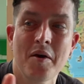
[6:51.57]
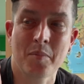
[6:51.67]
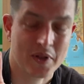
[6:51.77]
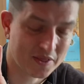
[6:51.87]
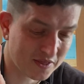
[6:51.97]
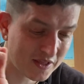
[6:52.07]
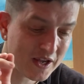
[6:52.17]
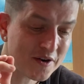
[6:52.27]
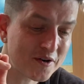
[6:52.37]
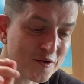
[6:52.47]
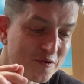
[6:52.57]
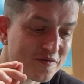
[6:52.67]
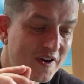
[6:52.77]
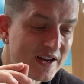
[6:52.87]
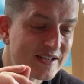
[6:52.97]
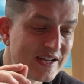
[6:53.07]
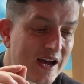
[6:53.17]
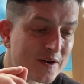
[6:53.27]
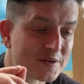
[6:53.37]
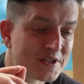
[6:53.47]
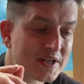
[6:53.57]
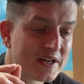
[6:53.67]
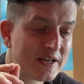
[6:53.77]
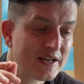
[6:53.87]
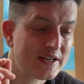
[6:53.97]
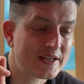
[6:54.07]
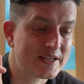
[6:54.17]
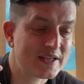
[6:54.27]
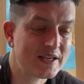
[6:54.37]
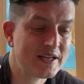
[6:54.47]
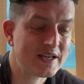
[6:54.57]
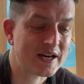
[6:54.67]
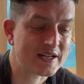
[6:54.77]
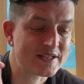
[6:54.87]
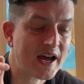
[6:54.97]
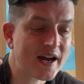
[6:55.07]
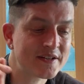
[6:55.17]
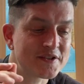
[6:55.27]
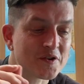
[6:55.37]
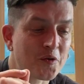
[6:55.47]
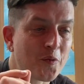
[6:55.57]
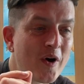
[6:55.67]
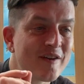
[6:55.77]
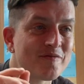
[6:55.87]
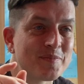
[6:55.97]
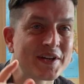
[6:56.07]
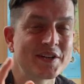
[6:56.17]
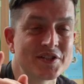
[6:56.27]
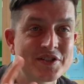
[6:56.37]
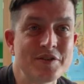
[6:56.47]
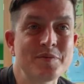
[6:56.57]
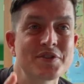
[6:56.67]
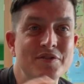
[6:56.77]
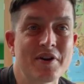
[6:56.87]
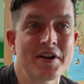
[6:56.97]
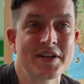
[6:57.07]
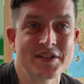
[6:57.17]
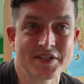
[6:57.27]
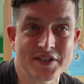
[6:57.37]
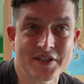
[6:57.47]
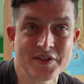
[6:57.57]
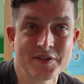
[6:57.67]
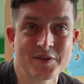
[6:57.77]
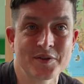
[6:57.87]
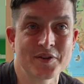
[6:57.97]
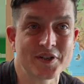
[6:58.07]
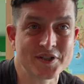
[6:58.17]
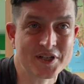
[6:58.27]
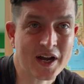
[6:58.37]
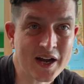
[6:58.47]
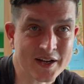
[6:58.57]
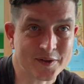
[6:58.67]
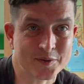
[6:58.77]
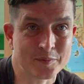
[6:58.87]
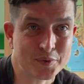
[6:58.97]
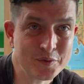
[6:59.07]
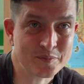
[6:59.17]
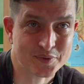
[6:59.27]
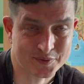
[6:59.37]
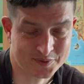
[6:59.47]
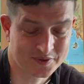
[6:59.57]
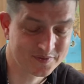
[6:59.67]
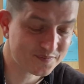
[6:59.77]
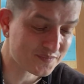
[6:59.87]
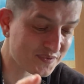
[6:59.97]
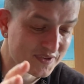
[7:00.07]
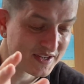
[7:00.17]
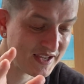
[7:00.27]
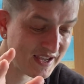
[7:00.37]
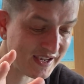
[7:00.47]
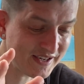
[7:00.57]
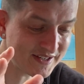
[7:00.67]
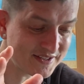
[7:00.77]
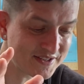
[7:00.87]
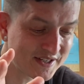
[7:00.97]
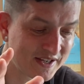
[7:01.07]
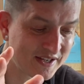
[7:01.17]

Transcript: But later you find out he attacked his own wife because she was threatening to kill their child, Poompoon. And